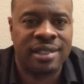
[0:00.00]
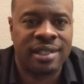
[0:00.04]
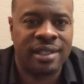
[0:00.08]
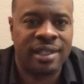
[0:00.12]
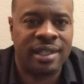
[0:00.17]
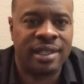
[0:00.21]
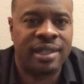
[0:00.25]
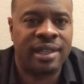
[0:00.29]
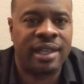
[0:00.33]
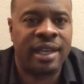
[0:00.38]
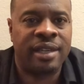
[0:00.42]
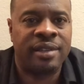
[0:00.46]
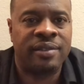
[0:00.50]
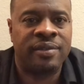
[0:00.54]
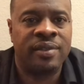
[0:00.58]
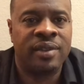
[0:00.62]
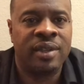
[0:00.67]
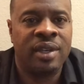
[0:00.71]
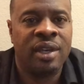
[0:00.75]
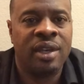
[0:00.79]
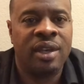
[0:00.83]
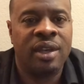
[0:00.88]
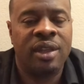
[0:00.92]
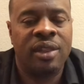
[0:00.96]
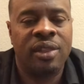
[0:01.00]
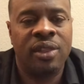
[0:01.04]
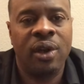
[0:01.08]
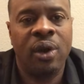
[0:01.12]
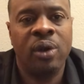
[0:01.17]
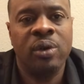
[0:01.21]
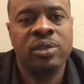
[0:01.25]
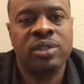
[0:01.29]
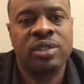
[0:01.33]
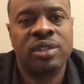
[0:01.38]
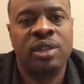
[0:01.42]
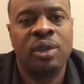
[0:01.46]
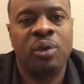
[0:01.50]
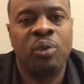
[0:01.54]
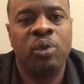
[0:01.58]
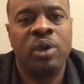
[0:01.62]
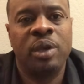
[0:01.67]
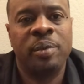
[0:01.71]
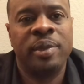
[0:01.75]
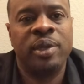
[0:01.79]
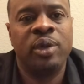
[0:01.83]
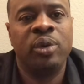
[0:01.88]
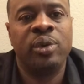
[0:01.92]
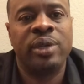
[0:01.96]
in their life. Those are the
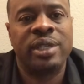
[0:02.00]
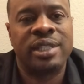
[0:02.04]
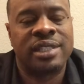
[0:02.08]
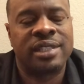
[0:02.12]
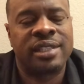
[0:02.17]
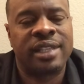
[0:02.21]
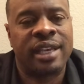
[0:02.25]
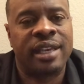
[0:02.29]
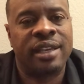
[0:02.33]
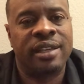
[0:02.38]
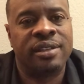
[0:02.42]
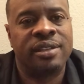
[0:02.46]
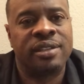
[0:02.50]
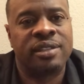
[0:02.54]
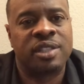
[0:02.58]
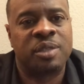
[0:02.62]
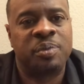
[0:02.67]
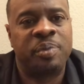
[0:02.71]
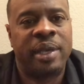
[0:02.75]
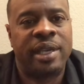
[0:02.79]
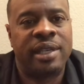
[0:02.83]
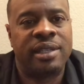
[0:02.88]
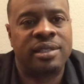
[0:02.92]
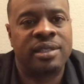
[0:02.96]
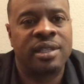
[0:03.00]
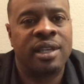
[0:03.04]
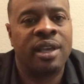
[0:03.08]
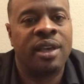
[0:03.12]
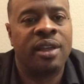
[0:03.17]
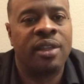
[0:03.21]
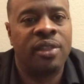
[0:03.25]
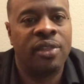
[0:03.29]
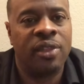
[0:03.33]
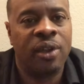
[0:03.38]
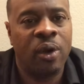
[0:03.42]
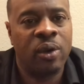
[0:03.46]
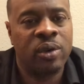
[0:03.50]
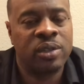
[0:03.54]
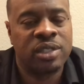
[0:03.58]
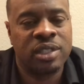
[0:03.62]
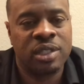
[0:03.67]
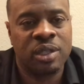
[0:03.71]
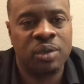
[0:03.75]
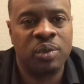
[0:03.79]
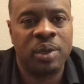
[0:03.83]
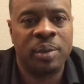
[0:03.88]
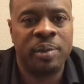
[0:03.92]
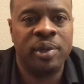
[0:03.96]
women who can stay in your space. Those are
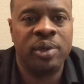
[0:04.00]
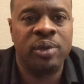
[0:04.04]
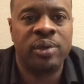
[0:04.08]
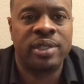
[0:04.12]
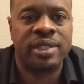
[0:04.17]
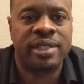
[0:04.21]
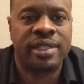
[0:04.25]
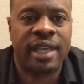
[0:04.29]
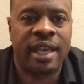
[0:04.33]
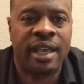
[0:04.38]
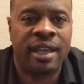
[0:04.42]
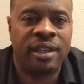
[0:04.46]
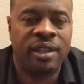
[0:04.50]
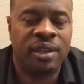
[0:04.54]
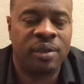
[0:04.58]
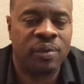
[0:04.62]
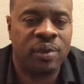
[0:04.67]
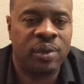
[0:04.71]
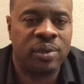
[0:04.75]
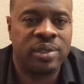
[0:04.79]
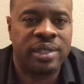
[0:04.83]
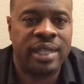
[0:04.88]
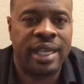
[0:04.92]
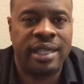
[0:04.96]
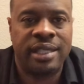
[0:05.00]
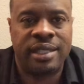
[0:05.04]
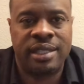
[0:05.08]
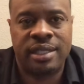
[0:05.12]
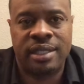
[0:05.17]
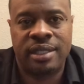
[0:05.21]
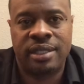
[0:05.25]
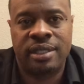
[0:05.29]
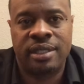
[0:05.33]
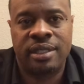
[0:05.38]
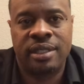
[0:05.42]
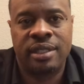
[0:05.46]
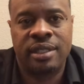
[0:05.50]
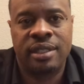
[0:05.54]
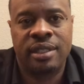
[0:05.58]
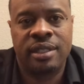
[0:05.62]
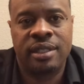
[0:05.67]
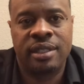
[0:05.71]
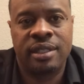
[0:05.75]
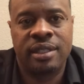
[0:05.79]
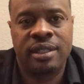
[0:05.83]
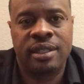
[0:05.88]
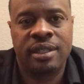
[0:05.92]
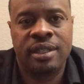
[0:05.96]
the women who can stay in your rotation.
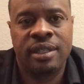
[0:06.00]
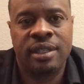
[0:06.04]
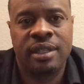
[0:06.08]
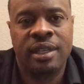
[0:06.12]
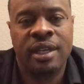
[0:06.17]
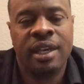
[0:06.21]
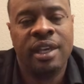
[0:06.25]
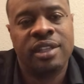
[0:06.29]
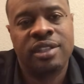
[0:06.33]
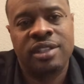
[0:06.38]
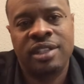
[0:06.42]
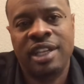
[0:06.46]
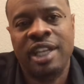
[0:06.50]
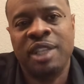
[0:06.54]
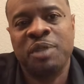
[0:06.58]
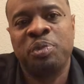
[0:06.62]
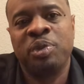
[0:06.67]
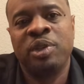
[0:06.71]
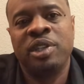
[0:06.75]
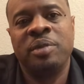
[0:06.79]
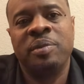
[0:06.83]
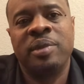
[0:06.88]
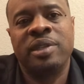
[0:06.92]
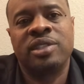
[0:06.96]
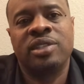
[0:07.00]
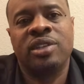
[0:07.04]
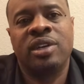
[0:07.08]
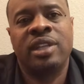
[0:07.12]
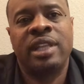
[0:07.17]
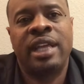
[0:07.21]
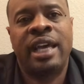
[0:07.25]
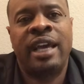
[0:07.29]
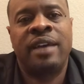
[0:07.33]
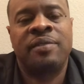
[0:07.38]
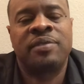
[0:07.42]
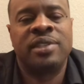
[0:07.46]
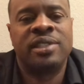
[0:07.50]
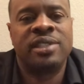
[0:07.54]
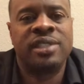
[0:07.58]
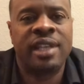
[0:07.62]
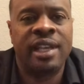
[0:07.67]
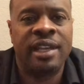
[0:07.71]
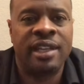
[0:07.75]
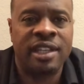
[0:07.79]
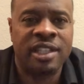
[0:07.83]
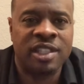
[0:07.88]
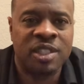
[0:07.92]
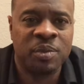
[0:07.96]
So that's pretty much all I have to
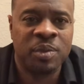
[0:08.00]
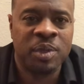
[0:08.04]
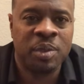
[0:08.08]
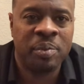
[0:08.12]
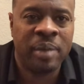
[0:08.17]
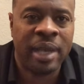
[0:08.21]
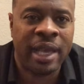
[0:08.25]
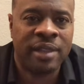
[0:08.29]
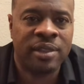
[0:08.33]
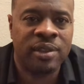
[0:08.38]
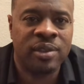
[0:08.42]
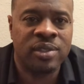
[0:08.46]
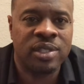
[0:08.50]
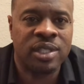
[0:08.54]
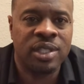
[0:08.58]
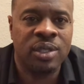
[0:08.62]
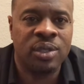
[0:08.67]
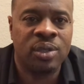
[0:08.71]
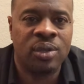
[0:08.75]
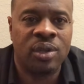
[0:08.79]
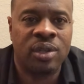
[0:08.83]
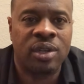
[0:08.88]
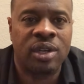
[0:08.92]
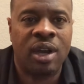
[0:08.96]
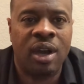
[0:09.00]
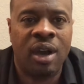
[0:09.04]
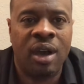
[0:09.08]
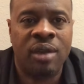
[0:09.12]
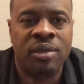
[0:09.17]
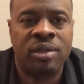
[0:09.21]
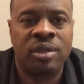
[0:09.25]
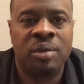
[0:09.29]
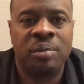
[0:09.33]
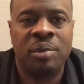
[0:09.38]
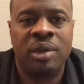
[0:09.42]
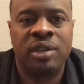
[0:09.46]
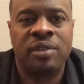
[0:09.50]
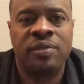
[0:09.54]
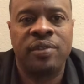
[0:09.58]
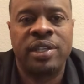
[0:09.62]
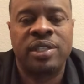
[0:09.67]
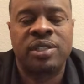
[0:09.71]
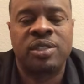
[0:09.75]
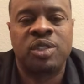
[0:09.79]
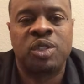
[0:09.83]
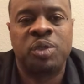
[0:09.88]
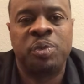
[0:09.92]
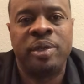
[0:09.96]
say. This has been Matthew C. Horne, author,
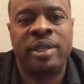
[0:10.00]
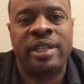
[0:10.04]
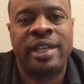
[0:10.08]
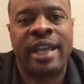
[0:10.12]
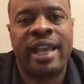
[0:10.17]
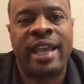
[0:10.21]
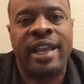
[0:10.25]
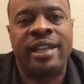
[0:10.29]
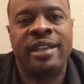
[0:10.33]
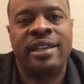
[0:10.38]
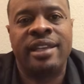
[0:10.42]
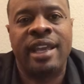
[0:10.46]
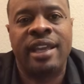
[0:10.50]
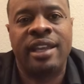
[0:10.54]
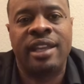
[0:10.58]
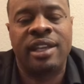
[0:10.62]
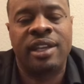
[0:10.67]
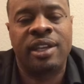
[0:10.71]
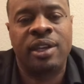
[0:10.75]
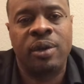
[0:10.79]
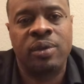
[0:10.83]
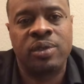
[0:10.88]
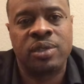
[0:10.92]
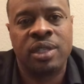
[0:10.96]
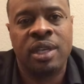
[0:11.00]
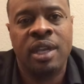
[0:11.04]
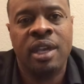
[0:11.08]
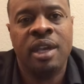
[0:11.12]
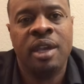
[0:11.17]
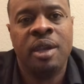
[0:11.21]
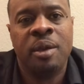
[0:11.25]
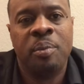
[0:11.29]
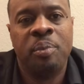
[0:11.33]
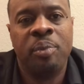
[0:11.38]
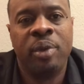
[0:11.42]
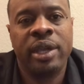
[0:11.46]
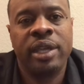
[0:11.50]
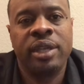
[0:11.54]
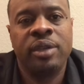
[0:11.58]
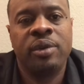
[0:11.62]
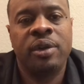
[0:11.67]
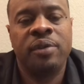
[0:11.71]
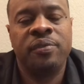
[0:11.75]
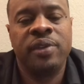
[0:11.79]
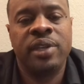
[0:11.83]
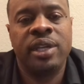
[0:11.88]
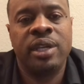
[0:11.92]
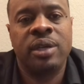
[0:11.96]
motivational speaker, and dating coach. Bring you
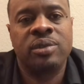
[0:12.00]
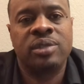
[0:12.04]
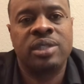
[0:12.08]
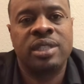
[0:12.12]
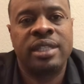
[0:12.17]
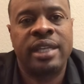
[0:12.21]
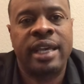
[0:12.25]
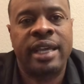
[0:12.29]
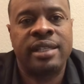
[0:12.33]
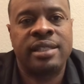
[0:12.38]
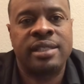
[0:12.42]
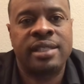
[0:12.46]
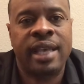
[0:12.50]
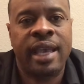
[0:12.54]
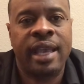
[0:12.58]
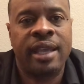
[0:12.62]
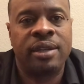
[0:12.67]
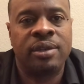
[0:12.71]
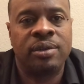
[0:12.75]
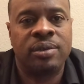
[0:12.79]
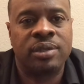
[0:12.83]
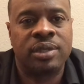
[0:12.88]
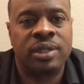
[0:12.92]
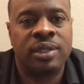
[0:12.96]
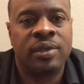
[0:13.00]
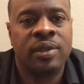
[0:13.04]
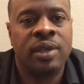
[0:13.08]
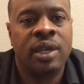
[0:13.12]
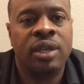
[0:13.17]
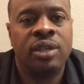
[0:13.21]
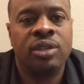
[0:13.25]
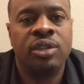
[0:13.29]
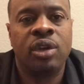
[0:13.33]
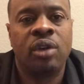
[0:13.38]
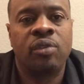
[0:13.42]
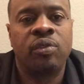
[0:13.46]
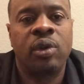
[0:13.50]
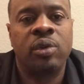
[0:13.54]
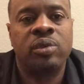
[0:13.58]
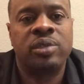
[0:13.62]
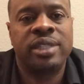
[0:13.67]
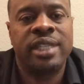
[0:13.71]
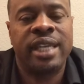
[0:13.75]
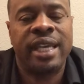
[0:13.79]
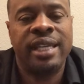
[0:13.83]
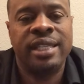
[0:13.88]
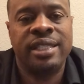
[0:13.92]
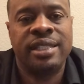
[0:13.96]
a video tonight titled, Your
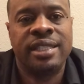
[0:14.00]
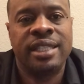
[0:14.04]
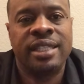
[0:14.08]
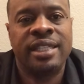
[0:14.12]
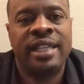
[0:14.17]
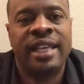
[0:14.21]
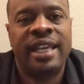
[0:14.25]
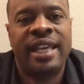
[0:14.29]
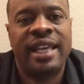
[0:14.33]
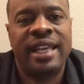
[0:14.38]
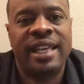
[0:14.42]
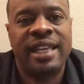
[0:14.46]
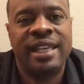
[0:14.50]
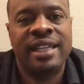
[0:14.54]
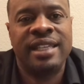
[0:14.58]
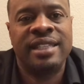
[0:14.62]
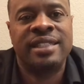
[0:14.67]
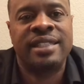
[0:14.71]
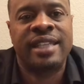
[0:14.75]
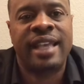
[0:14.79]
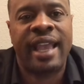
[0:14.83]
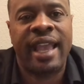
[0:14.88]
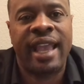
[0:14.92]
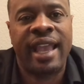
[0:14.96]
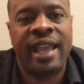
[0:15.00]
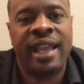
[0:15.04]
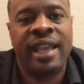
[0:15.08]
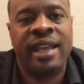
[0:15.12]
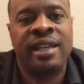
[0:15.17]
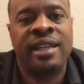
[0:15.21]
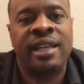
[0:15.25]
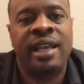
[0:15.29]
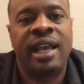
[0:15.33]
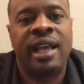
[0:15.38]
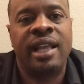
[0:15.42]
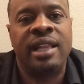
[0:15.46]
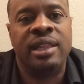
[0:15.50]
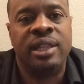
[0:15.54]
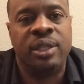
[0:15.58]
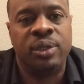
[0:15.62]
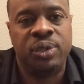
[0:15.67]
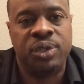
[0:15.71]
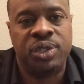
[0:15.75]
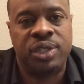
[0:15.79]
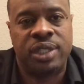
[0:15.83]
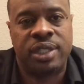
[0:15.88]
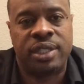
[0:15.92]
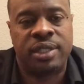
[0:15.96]
Rotation is an
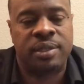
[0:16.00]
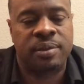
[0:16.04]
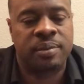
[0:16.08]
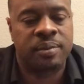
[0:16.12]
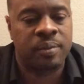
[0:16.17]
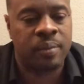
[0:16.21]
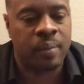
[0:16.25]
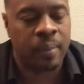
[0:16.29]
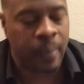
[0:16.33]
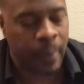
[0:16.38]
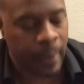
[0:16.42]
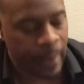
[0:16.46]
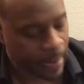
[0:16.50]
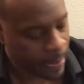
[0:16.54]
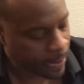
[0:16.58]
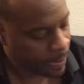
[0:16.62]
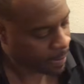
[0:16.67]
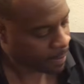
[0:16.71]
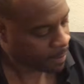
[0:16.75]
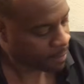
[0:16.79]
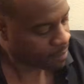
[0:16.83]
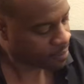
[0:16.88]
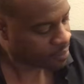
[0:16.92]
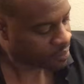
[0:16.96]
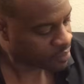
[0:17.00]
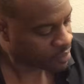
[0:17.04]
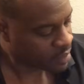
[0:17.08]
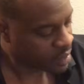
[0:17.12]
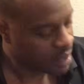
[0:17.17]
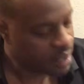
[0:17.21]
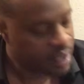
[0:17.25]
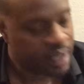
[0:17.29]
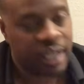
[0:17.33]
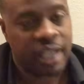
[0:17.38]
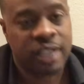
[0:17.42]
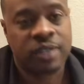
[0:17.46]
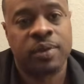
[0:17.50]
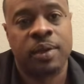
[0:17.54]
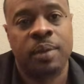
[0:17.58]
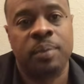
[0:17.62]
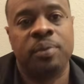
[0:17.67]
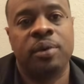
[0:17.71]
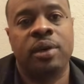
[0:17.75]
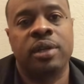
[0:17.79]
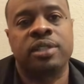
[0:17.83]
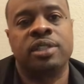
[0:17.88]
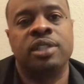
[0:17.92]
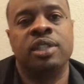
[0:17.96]
Illusion. It's been
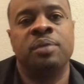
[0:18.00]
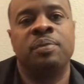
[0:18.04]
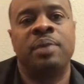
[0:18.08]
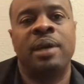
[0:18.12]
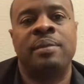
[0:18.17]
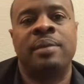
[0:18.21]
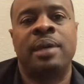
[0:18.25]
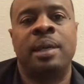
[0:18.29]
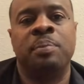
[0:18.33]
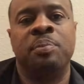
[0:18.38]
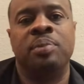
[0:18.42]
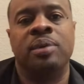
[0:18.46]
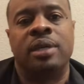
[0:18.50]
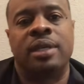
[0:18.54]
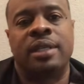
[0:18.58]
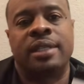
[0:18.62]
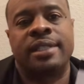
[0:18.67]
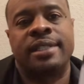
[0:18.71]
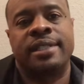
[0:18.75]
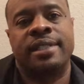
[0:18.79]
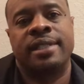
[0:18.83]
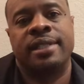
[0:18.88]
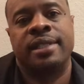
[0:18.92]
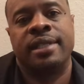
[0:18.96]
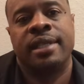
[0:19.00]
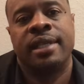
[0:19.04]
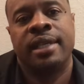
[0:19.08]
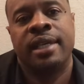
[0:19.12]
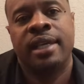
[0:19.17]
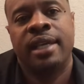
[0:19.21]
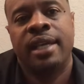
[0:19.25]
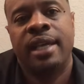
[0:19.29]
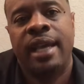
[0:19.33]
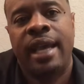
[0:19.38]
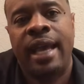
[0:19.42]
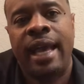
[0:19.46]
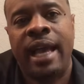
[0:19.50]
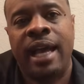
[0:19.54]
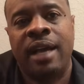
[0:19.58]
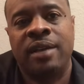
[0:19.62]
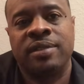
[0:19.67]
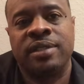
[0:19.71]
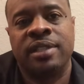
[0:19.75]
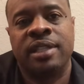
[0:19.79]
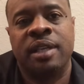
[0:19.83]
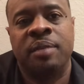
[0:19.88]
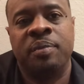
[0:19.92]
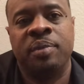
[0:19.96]
brought to you by my books, How
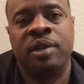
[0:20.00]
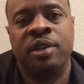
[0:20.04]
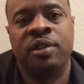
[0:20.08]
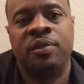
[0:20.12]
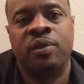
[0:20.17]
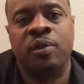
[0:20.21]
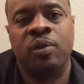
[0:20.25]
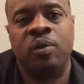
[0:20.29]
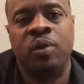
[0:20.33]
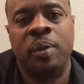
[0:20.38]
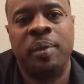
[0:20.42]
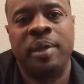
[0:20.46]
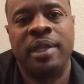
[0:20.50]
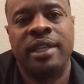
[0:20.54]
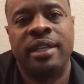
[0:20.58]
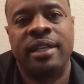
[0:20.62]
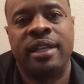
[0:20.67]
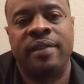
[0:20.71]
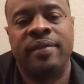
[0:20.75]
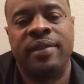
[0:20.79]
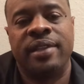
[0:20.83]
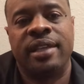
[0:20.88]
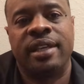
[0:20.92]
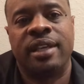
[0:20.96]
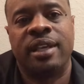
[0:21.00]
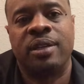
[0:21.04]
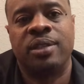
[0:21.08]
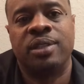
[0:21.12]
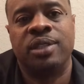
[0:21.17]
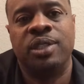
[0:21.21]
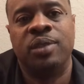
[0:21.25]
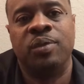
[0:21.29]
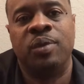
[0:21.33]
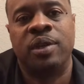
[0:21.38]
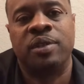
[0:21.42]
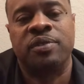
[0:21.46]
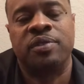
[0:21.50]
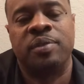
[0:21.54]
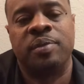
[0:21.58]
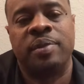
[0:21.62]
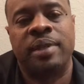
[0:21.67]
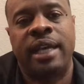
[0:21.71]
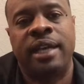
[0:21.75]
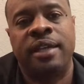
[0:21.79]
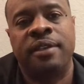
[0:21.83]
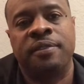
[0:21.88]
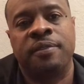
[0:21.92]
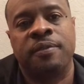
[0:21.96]
to Get Beautiful Women and Everything Else You Want from
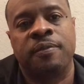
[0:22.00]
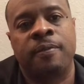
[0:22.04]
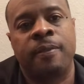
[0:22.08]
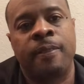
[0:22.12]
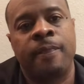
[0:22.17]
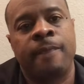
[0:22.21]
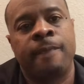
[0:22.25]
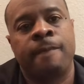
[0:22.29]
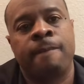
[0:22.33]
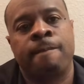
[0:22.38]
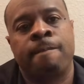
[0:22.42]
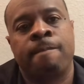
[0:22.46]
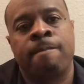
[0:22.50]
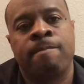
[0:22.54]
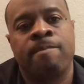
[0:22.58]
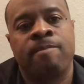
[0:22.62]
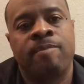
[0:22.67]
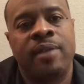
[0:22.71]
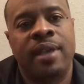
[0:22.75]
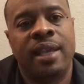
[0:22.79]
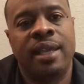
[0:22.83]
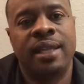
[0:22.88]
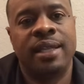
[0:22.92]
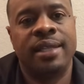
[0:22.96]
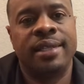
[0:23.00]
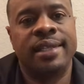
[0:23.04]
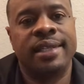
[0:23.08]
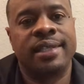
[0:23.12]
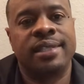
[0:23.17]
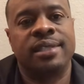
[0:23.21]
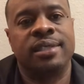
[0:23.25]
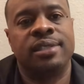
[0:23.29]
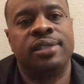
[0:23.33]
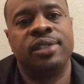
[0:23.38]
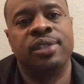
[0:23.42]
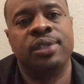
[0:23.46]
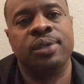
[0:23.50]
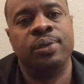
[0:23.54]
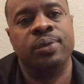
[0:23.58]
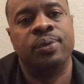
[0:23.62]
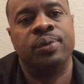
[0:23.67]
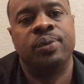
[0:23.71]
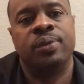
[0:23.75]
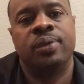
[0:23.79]
Life, in addition to